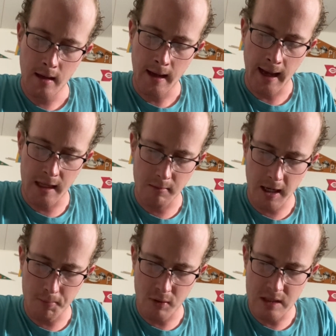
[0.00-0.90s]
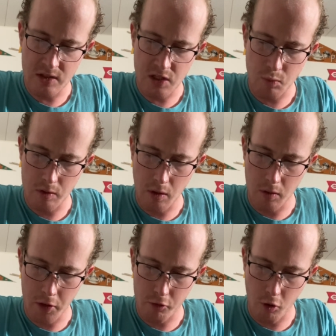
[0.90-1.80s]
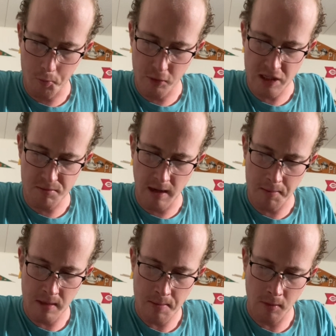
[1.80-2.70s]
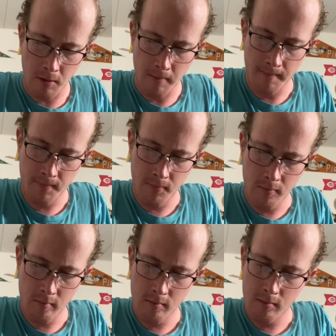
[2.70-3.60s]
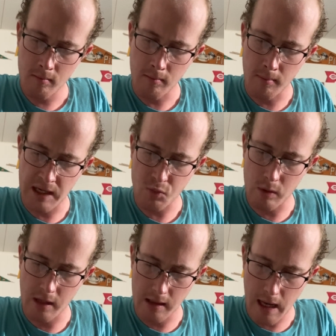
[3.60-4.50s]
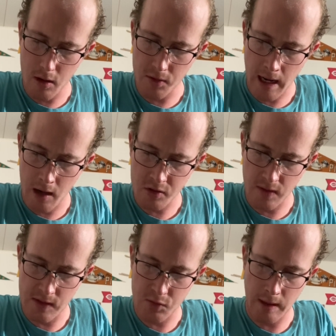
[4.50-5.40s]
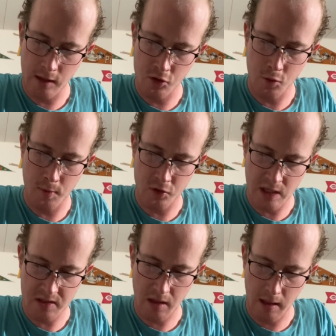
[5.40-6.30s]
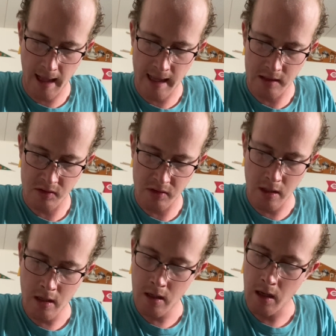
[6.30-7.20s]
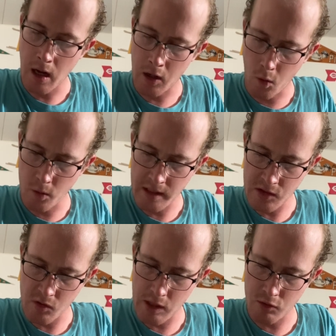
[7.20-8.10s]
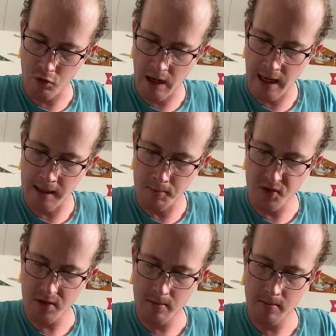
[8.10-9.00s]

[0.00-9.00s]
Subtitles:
And my princes will no longer oppress my people, but will allow the house of Israel to possess the land according to their tribes.